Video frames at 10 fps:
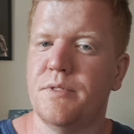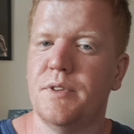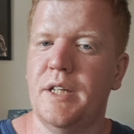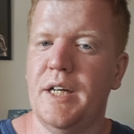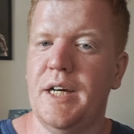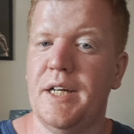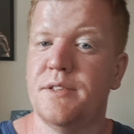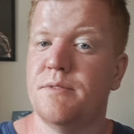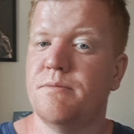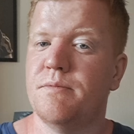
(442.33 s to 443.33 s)
to
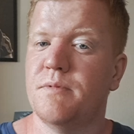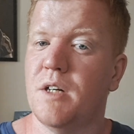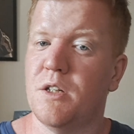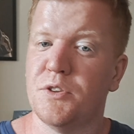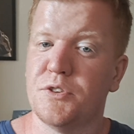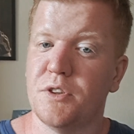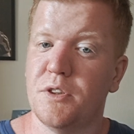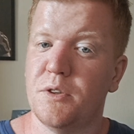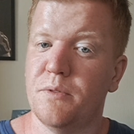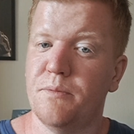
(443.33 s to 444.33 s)

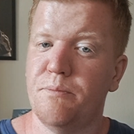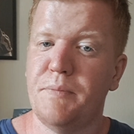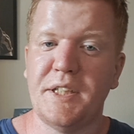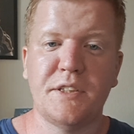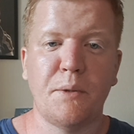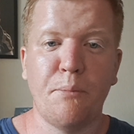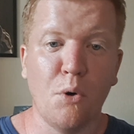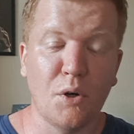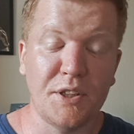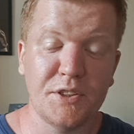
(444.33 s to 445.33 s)
also mix the
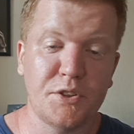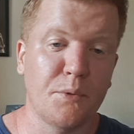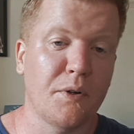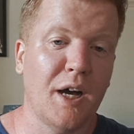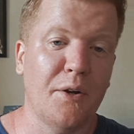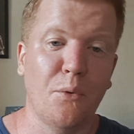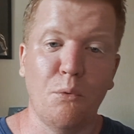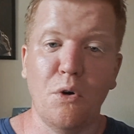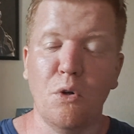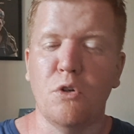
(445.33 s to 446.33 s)
points you either
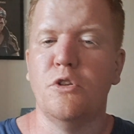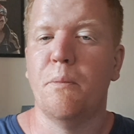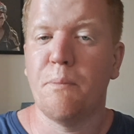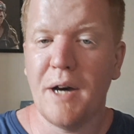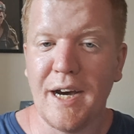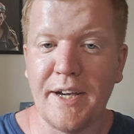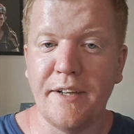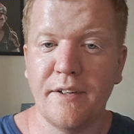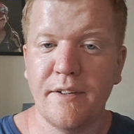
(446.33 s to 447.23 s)
roll or you buy.